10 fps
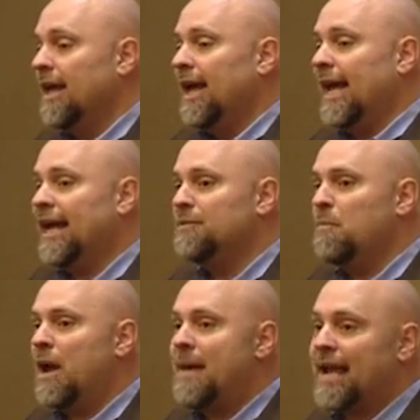And
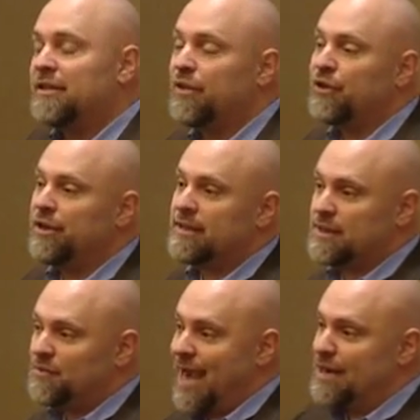way back in the 30s,
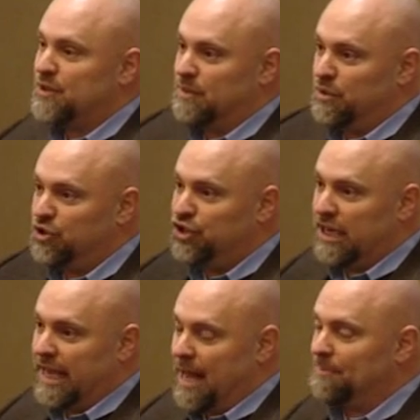as fascism was
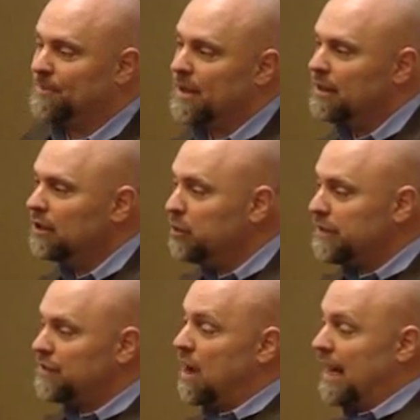ginning up,
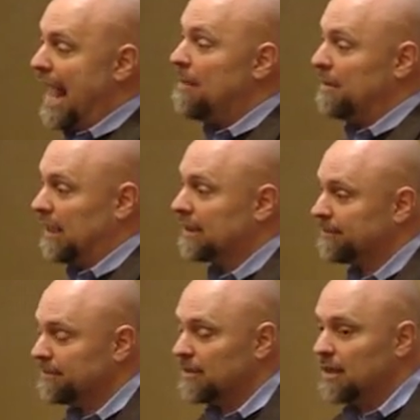Lewis saw it happening.
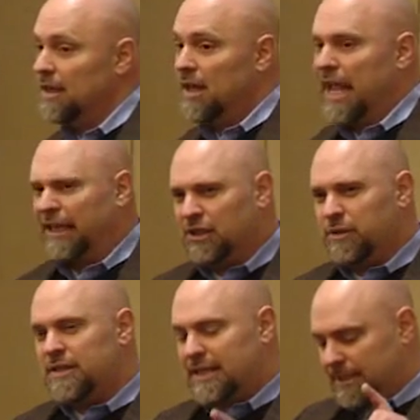And
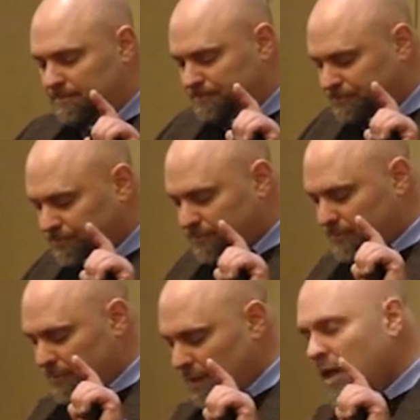Lewis said,
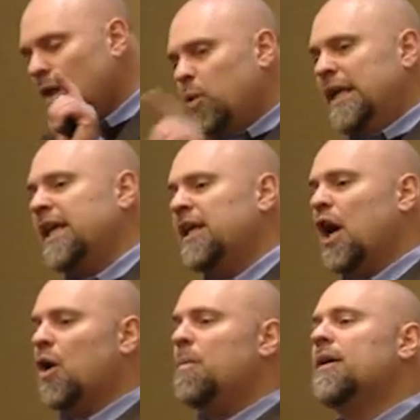we can
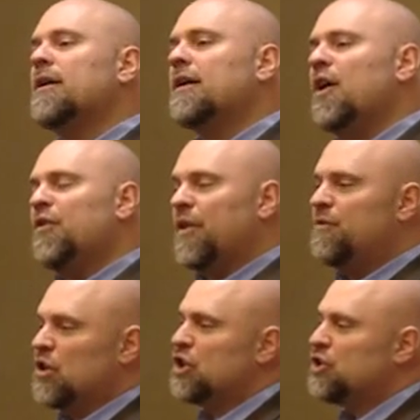hope for the
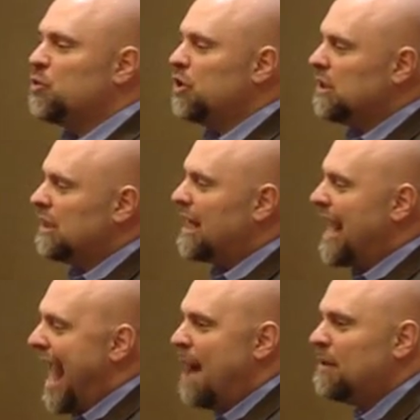
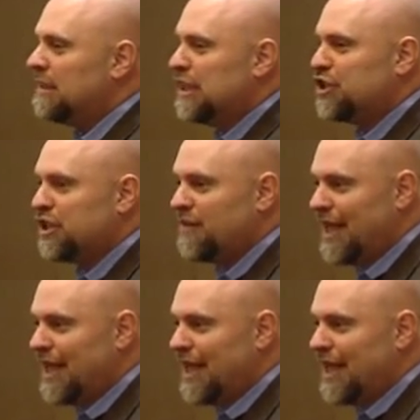virtual abolition of